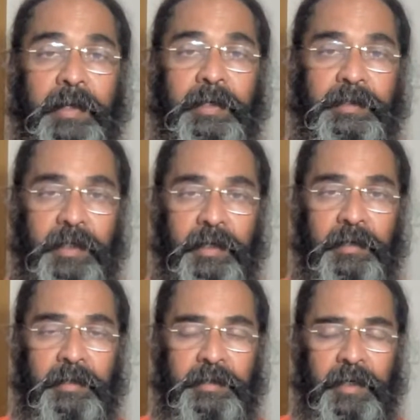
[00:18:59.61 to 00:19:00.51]

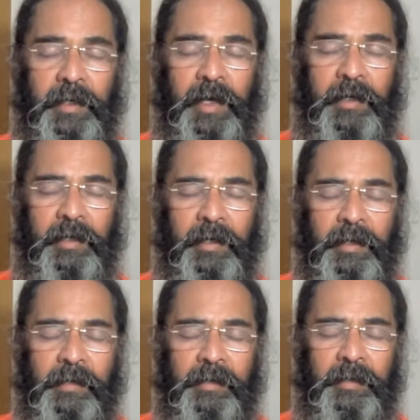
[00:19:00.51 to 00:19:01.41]
Nisarganath
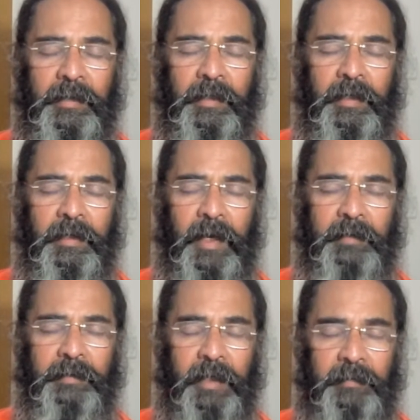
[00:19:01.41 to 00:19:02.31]

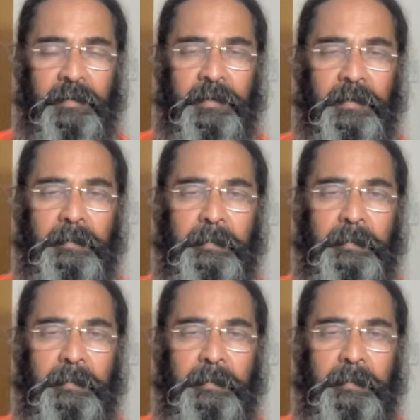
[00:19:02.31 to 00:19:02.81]
Dutt,